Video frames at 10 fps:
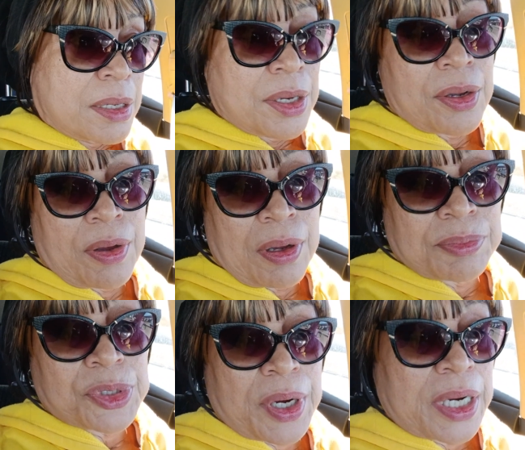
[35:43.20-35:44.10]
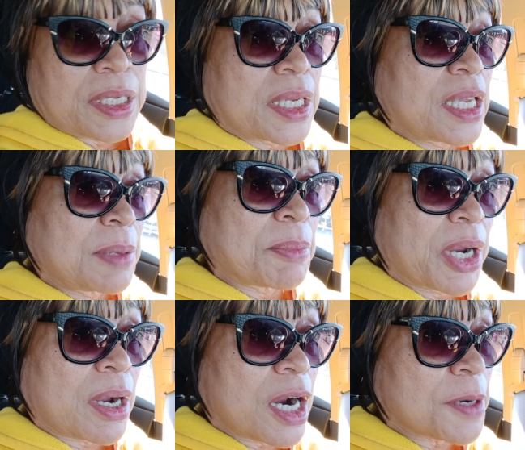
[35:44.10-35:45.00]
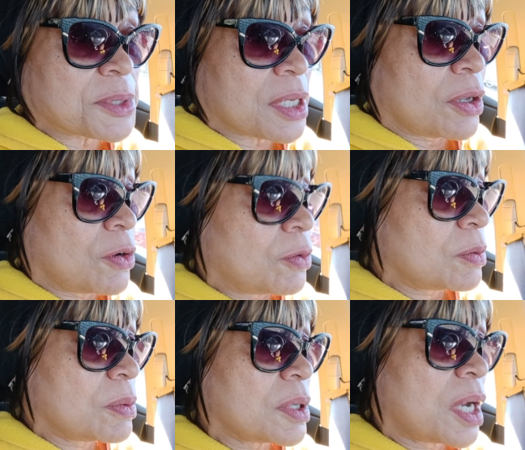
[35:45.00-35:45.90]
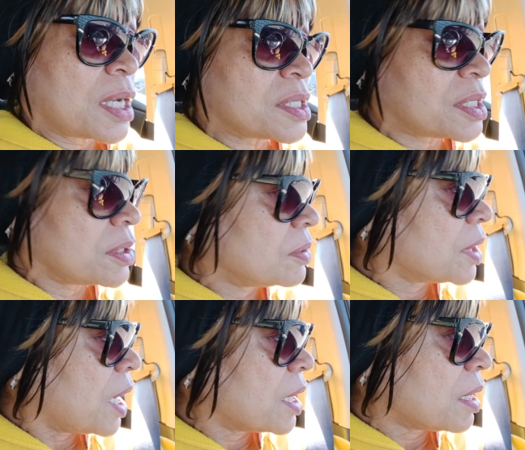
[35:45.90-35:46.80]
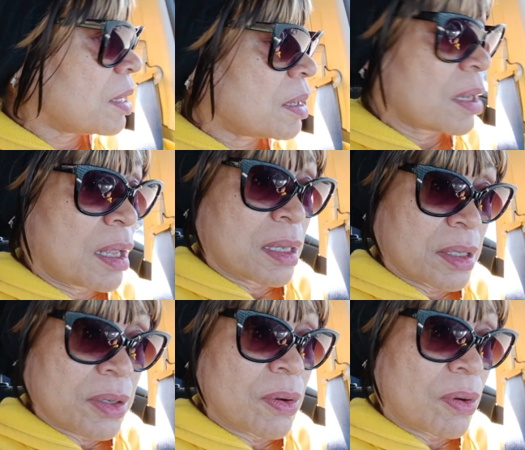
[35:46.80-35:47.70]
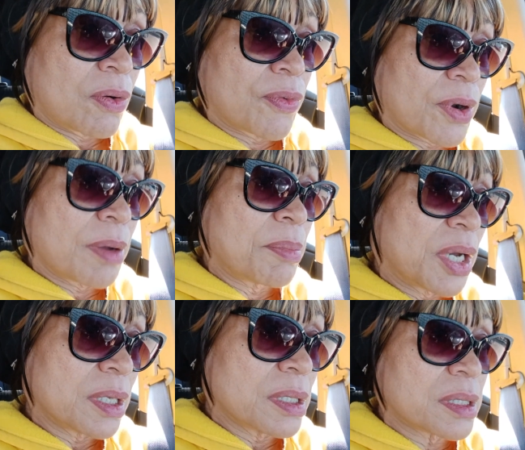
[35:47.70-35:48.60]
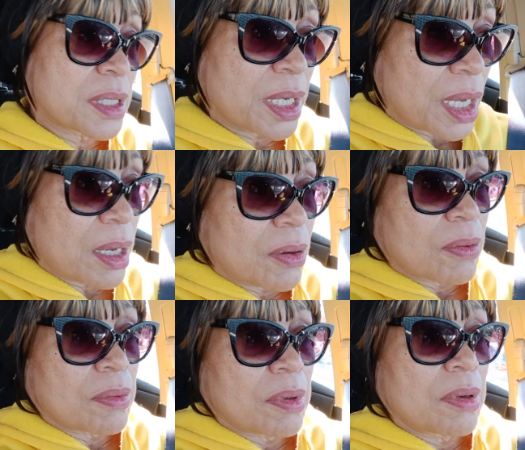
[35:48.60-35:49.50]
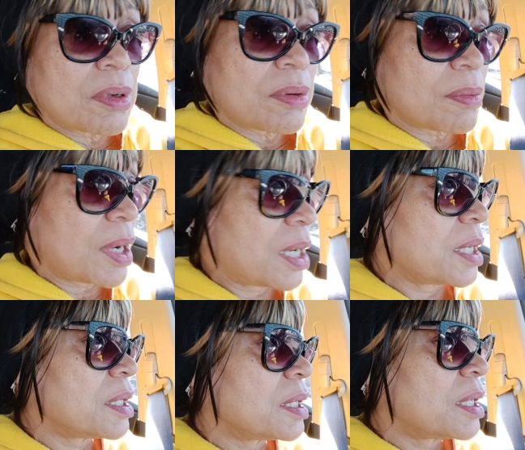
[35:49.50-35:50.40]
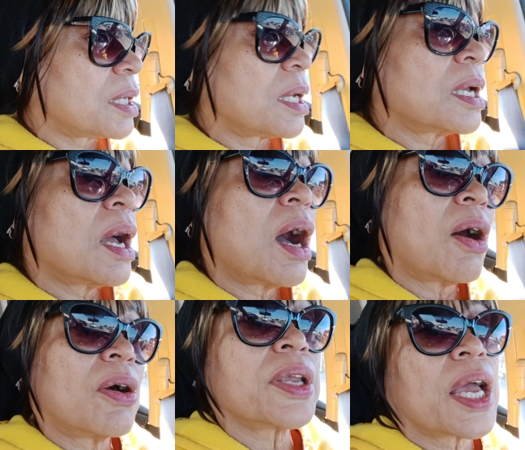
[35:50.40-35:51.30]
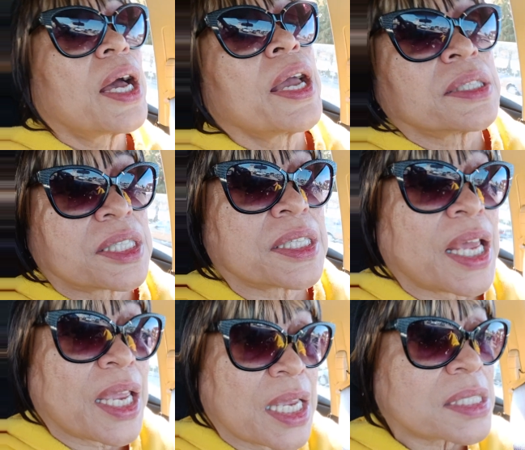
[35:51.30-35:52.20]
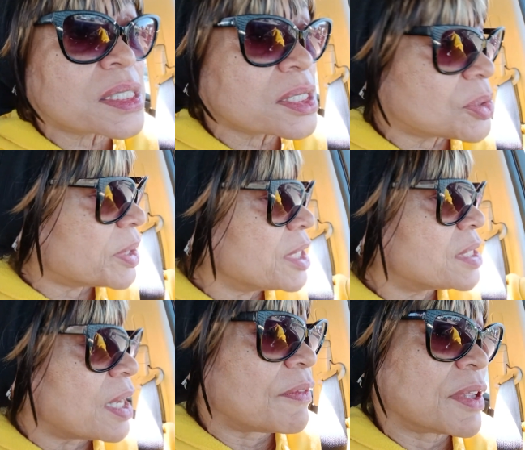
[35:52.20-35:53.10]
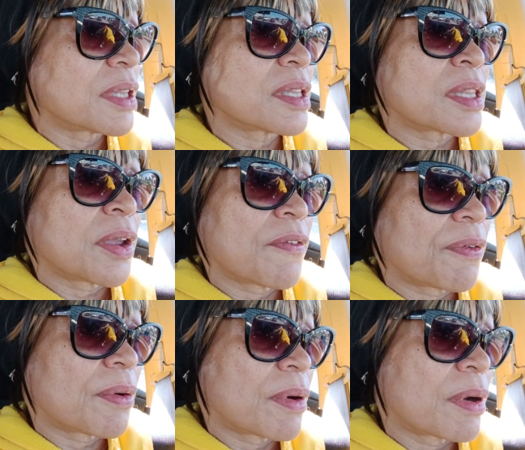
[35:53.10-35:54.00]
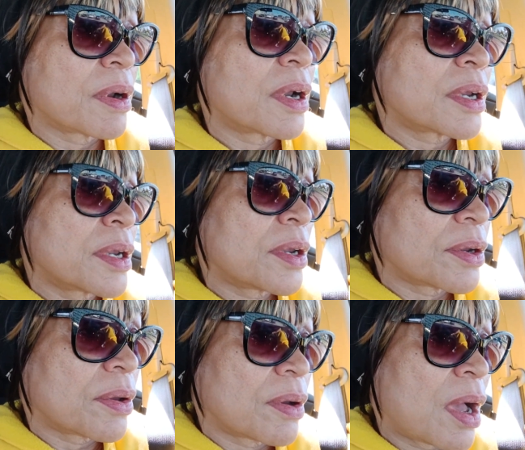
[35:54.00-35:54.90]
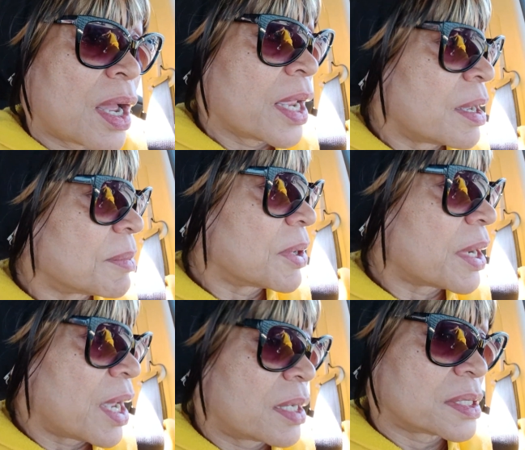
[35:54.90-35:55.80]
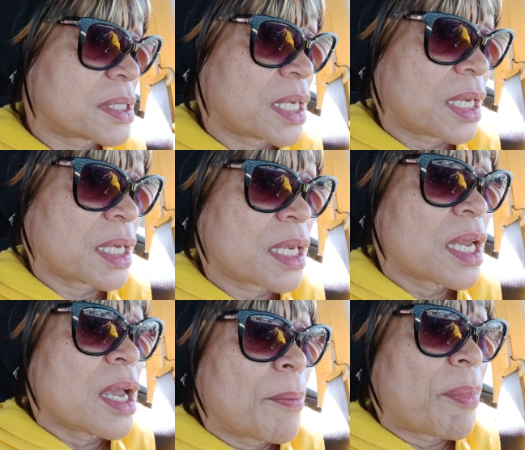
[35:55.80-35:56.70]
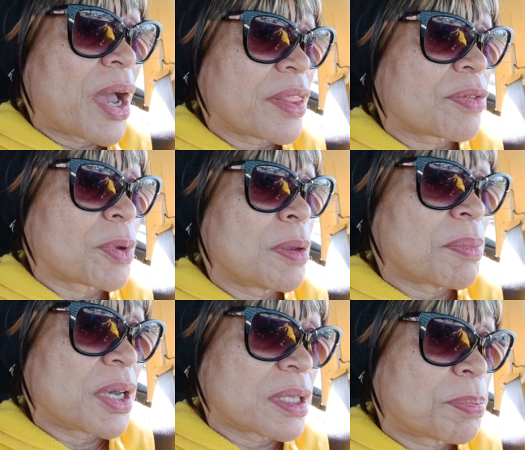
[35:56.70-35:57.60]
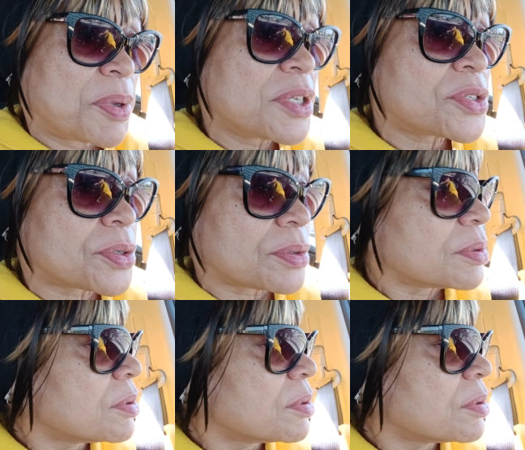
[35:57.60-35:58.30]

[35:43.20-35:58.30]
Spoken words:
you know, I'm trying to keep my carbs low. I still got a little over a month to go, right? Oh yeah, and today is the 27th. Therefore, you know, I am going to have to take my 3-month picture